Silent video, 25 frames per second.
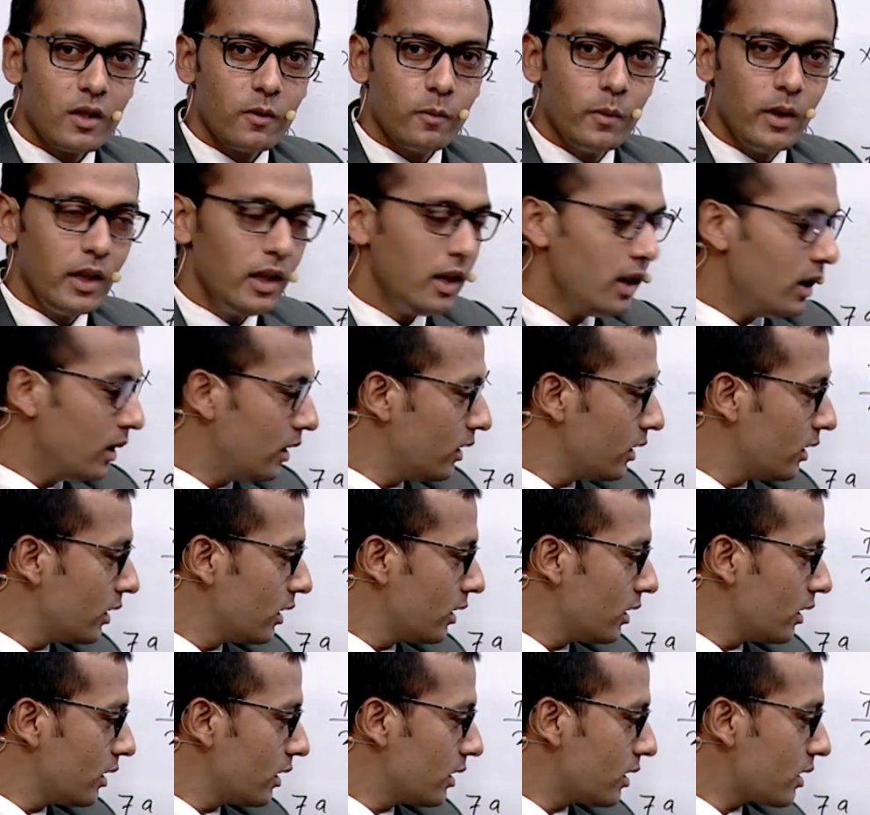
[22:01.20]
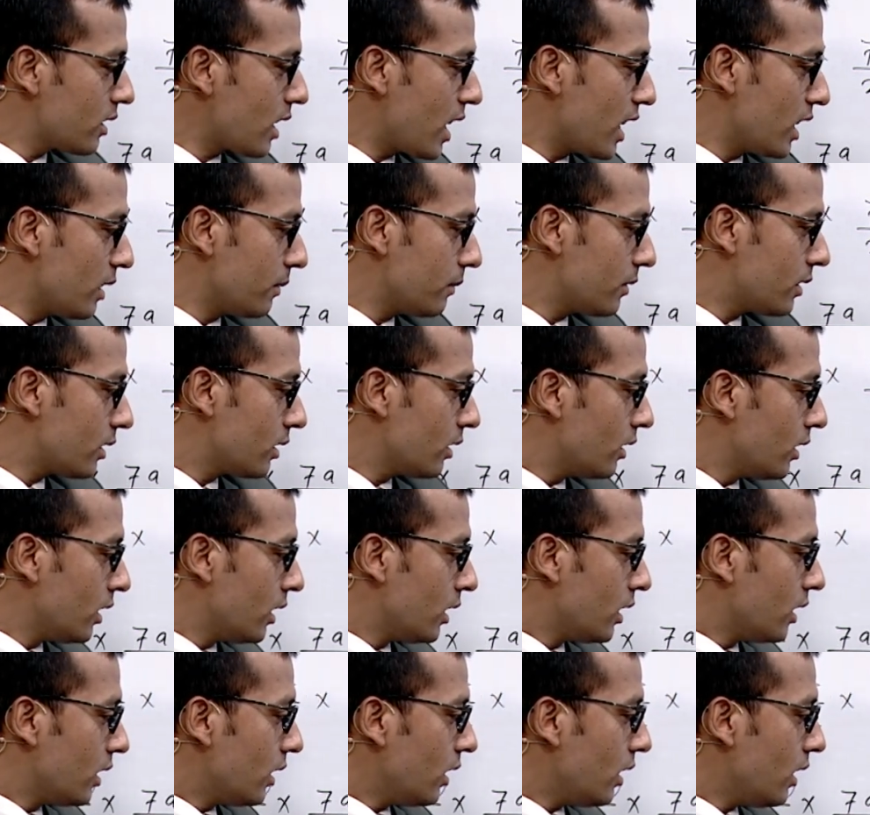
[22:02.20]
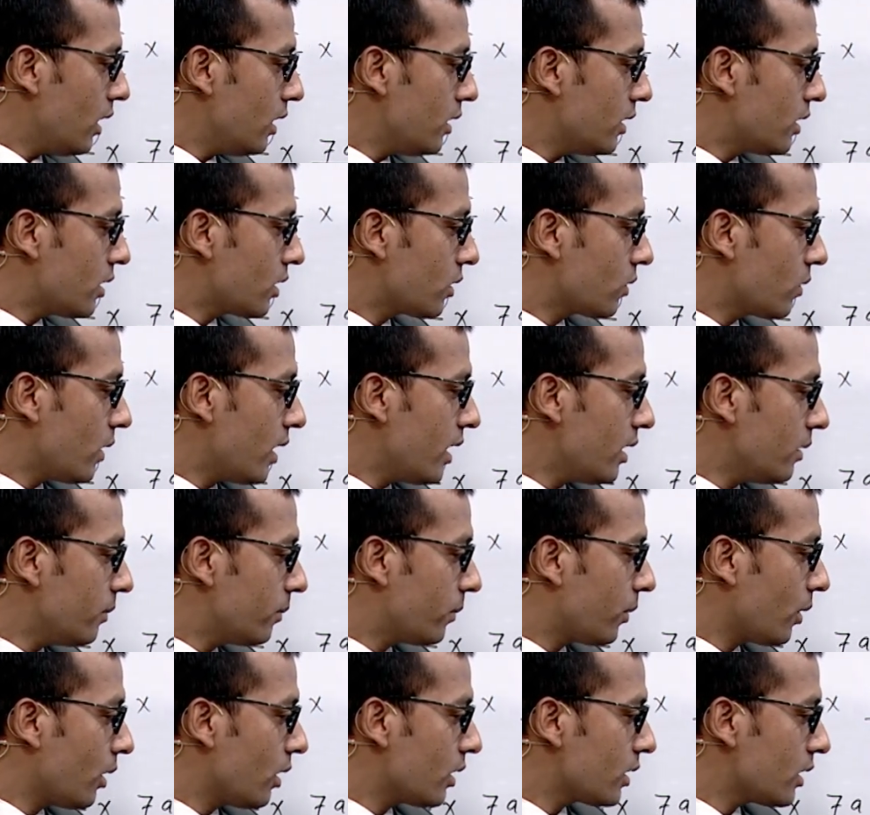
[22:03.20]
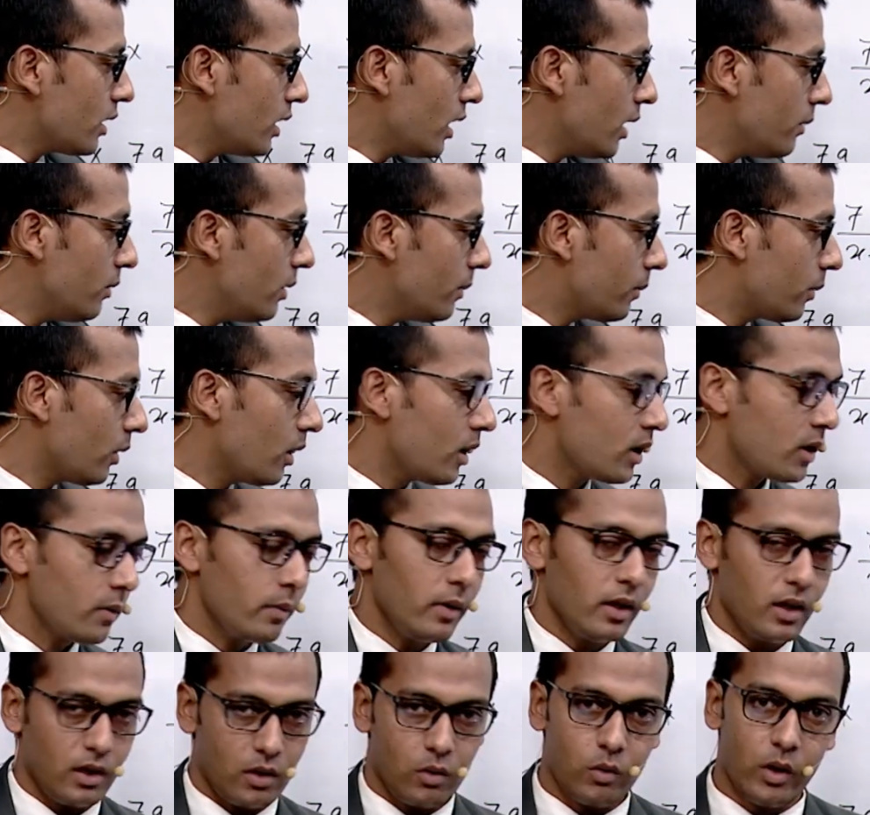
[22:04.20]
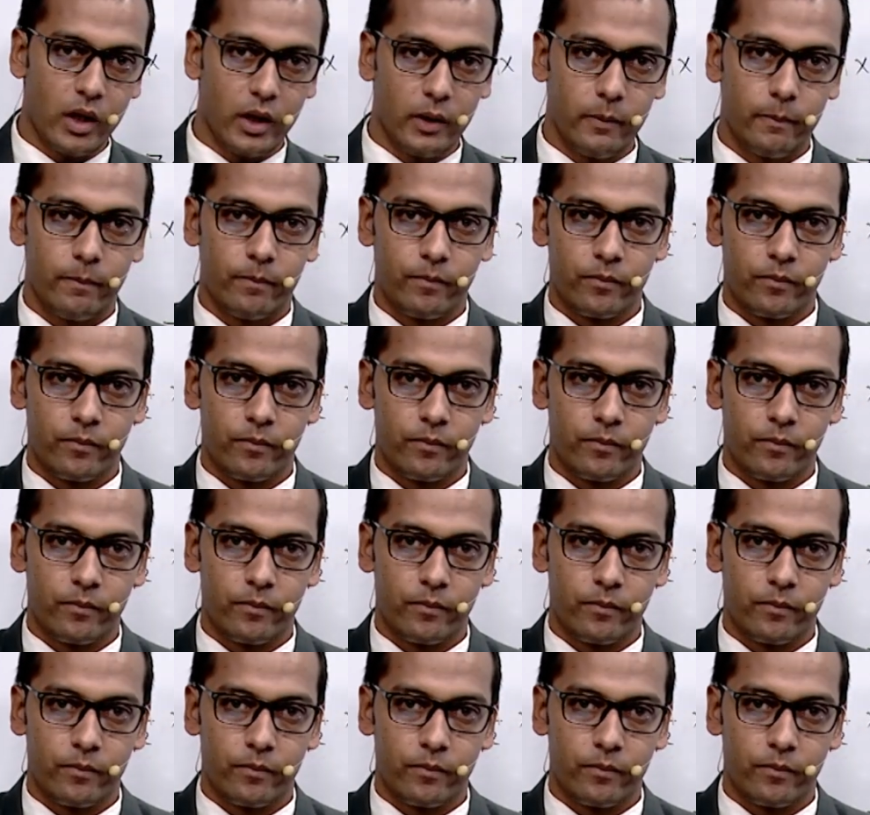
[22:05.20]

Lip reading: b times a square plus ab plus b square.